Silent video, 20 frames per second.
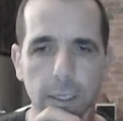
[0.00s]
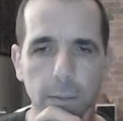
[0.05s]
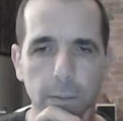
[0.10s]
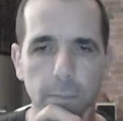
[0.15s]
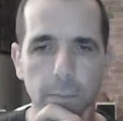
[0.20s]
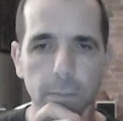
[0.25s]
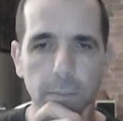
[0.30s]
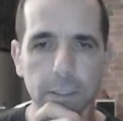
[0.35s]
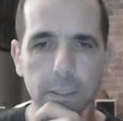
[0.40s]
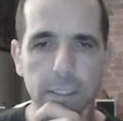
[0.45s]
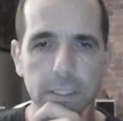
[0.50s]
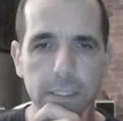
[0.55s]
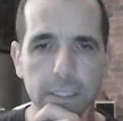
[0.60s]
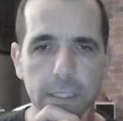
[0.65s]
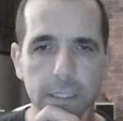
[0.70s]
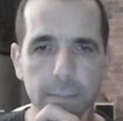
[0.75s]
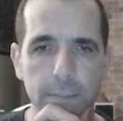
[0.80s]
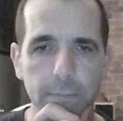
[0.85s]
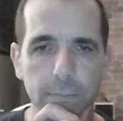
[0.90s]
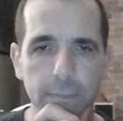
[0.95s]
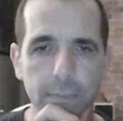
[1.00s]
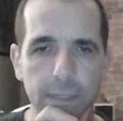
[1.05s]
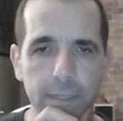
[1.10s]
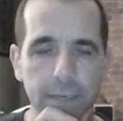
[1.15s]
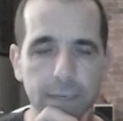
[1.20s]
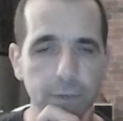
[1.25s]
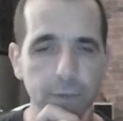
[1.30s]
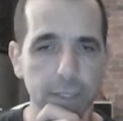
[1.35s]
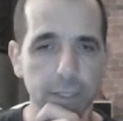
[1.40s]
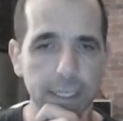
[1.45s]
But if
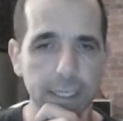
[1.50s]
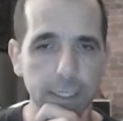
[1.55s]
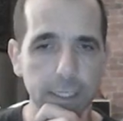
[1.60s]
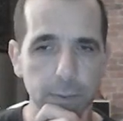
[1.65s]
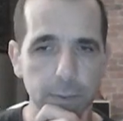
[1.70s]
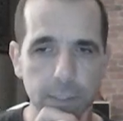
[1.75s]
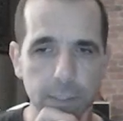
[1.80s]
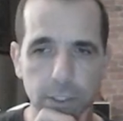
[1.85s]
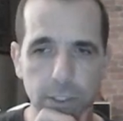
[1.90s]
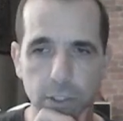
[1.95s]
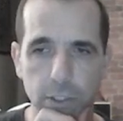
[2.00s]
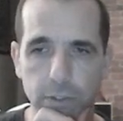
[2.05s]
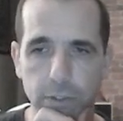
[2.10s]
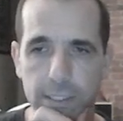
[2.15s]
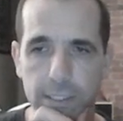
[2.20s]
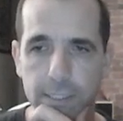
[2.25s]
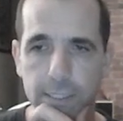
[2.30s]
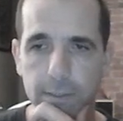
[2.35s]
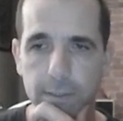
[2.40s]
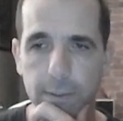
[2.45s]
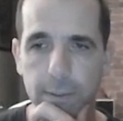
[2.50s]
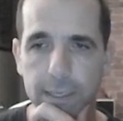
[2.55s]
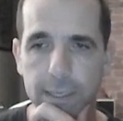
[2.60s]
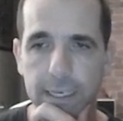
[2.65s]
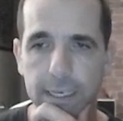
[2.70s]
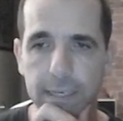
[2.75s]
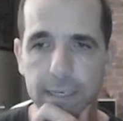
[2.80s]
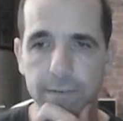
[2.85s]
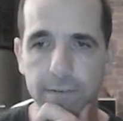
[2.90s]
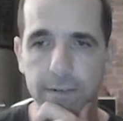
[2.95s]
you take the opposition straight away with
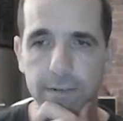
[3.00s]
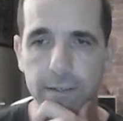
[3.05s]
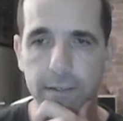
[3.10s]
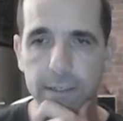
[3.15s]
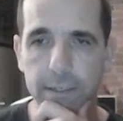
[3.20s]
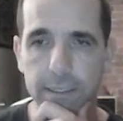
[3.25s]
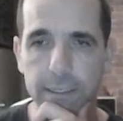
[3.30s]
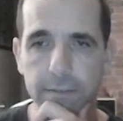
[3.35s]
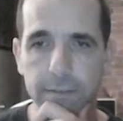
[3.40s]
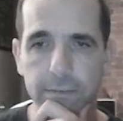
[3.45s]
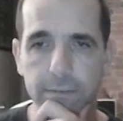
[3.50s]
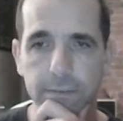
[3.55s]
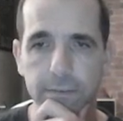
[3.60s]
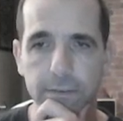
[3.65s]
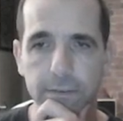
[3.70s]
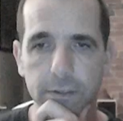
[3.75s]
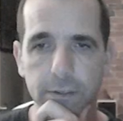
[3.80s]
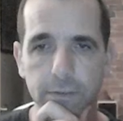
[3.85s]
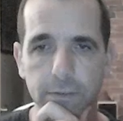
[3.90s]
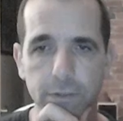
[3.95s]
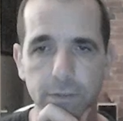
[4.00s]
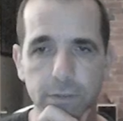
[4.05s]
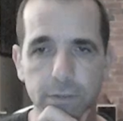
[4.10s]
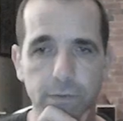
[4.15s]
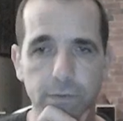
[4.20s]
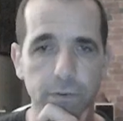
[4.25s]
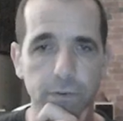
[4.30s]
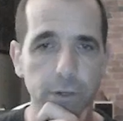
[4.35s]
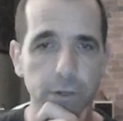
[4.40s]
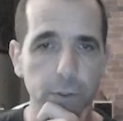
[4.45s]
King E5, you've just
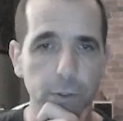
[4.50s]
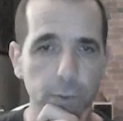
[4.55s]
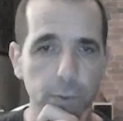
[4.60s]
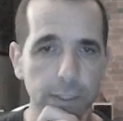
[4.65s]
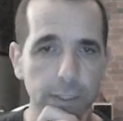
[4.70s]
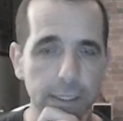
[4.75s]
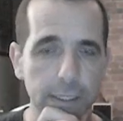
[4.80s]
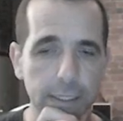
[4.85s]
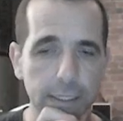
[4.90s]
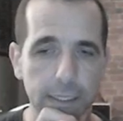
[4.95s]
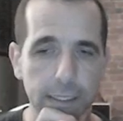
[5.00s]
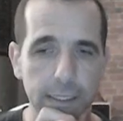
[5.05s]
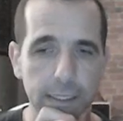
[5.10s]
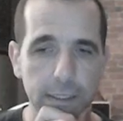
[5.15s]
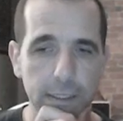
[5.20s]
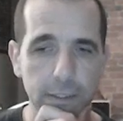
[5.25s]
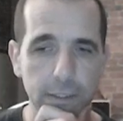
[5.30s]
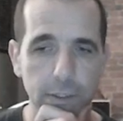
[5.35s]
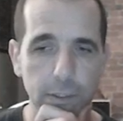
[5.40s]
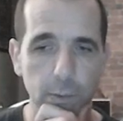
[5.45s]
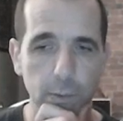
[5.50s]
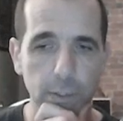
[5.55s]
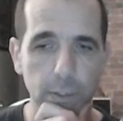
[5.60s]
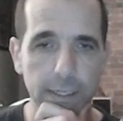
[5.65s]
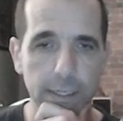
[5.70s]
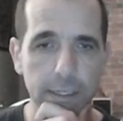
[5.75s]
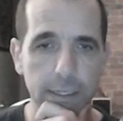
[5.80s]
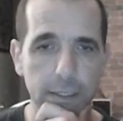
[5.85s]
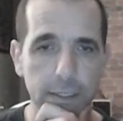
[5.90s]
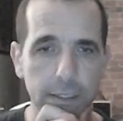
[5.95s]
thrown away the
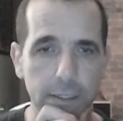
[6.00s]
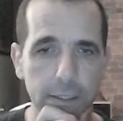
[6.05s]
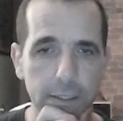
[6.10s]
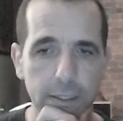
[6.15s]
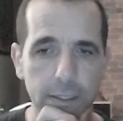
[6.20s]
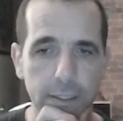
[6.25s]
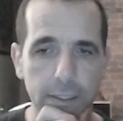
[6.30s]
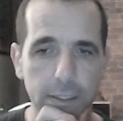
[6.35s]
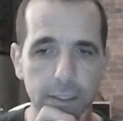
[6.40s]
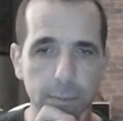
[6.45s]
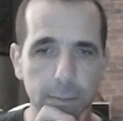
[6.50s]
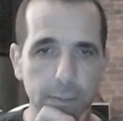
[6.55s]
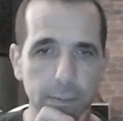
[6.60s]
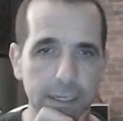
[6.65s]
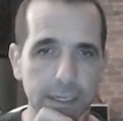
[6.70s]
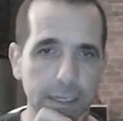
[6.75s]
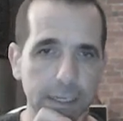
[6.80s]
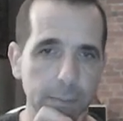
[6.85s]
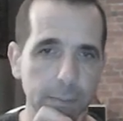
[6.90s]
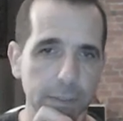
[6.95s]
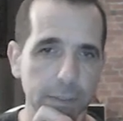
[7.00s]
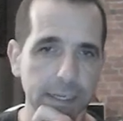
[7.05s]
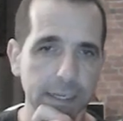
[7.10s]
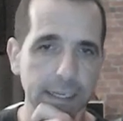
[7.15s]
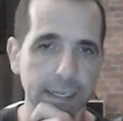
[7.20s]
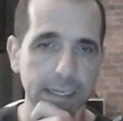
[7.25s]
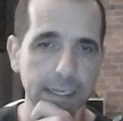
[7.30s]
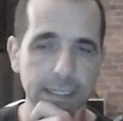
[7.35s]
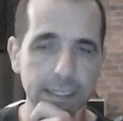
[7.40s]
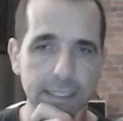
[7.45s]
win. Black can play
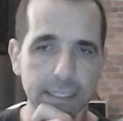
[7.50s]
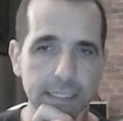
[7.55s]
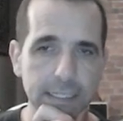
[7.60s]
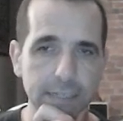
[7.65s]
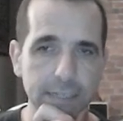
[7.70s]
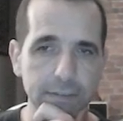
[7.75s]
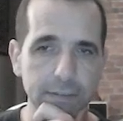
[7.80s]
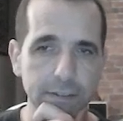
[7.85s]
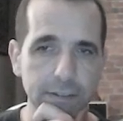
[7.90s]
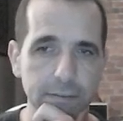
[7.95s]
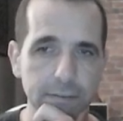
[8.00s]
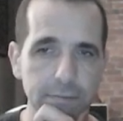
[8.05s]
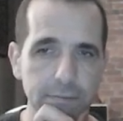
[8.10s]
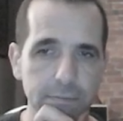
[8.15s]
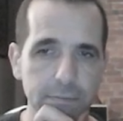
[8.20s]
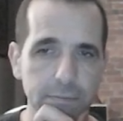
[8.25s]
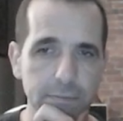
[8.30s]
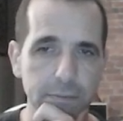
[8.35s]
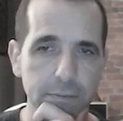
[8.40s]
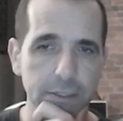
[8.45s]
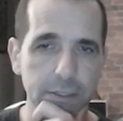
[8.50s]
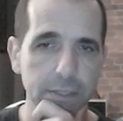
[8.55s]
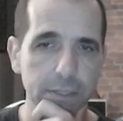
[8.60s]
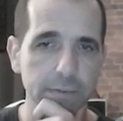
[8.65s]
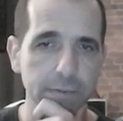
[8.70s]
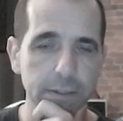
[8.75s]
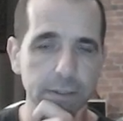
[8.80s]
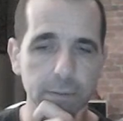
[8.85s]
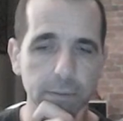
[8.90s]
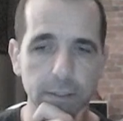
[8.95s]
King D7, and you
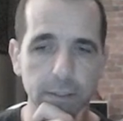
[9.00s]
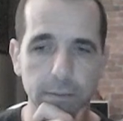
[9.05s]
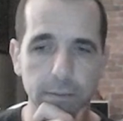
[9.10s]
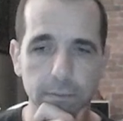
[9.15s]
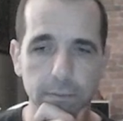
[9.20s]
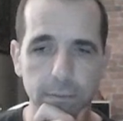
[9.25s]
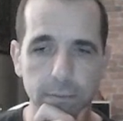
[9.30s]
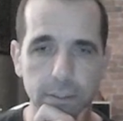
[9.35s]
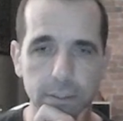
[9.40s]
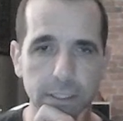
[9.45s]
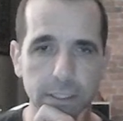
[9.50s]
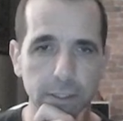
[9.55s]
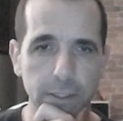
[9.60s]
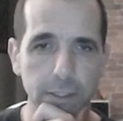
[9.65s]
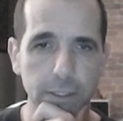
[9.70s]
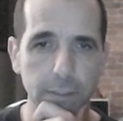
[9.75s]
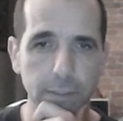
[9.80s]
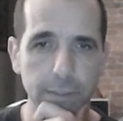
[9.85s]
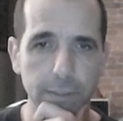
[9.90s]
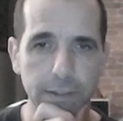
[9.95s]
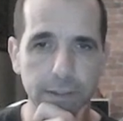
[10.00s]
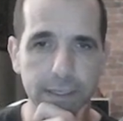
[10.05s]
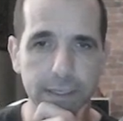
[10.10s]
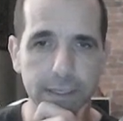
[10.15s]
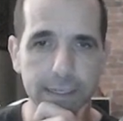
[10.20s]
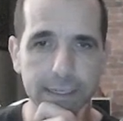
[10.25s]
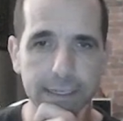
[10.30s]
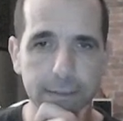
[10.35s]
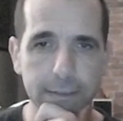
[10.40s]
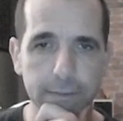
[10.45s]
think, well, what's so good about
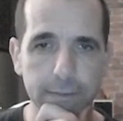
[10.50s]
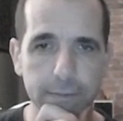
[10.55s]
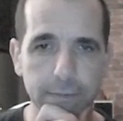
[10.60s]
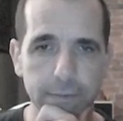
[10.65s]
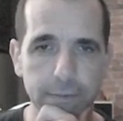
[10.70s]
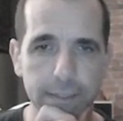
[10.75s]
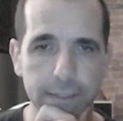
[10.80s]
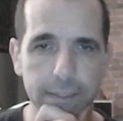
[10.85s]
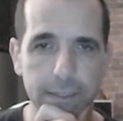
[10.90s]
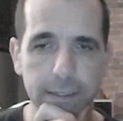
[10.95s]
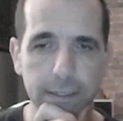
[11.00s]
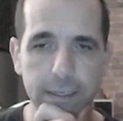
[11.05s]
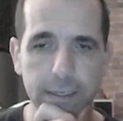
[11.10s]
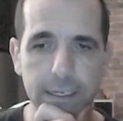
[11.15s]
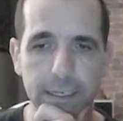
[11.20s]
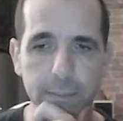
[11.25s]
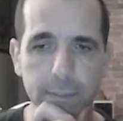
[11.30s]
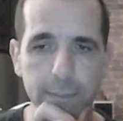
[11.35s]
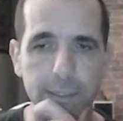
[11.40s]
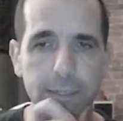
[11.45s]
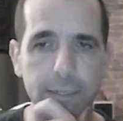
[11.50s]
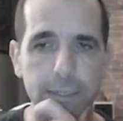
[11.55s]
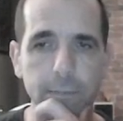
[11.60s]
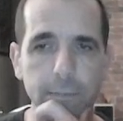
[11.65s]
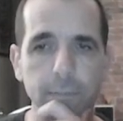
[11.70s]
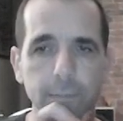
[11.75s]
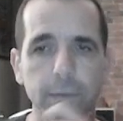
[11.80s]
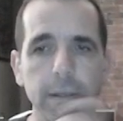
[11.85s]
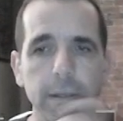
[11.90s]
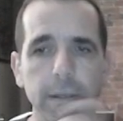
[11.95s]
that? Now I can come in.
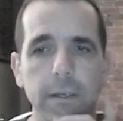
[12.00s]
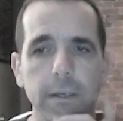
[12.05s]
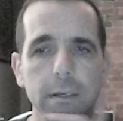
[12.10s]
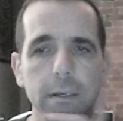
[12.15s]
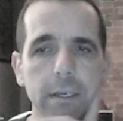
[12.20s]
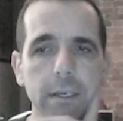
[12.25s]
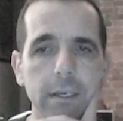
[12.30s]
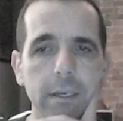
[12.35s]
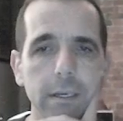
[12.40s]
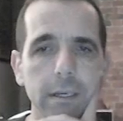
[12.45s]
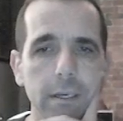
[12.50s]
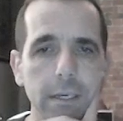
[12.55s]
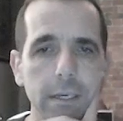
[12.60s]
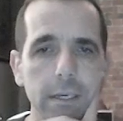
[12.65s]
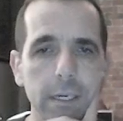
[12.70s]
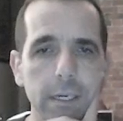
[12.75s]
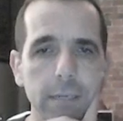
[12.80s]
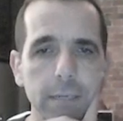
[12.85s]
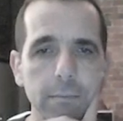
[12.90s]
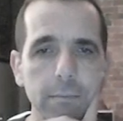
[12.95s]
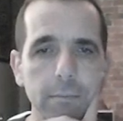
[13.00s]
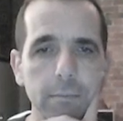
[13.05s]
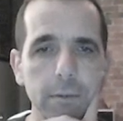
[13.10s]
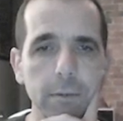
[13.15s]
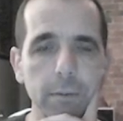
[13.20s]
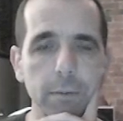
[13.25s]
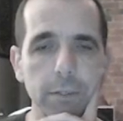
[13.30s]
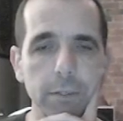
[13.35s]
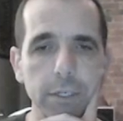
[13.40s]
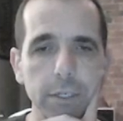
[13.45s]
Well,
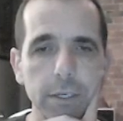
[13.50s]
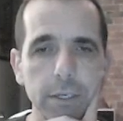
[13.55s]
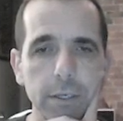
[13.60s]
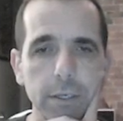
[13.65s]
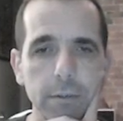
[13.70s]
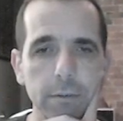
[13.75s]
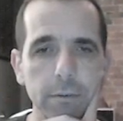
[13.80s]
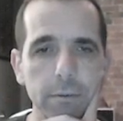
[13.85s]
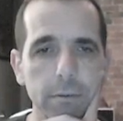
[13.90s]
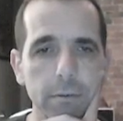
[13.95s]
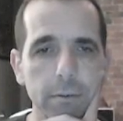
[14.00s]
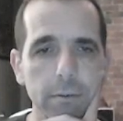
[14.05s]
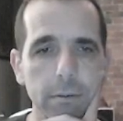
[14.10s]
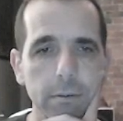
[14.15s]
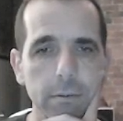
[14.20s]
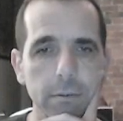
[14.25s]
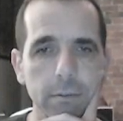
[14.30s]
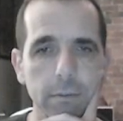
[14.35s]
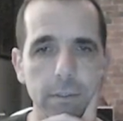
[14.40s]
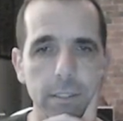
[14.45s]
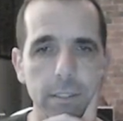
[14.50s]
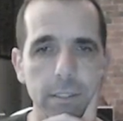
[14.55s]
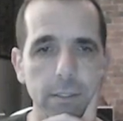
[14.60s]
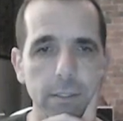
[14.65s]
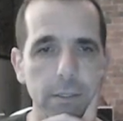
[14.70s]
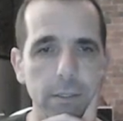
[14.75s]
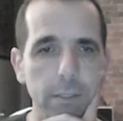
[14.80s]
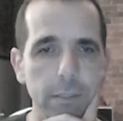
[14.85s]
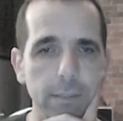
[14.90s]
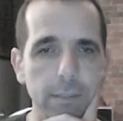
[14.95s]
we'll show you what's so
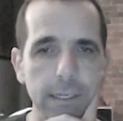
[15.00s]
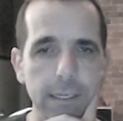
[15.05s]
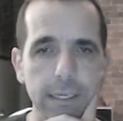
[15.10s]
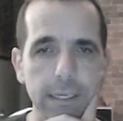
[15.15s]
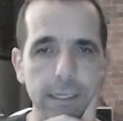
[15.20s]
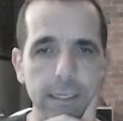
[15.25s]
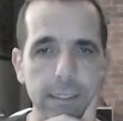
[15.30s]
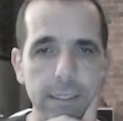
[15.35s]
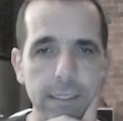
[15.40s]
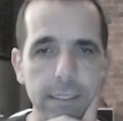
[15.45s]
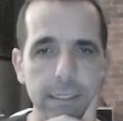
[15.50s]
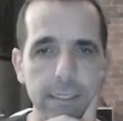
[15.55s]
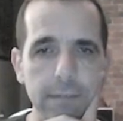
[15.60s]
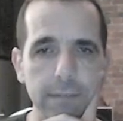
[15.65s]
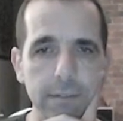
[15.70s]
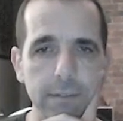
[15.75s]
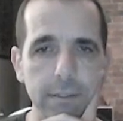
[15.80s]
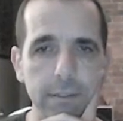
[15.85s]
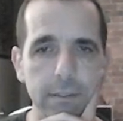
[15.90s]
good about King D7.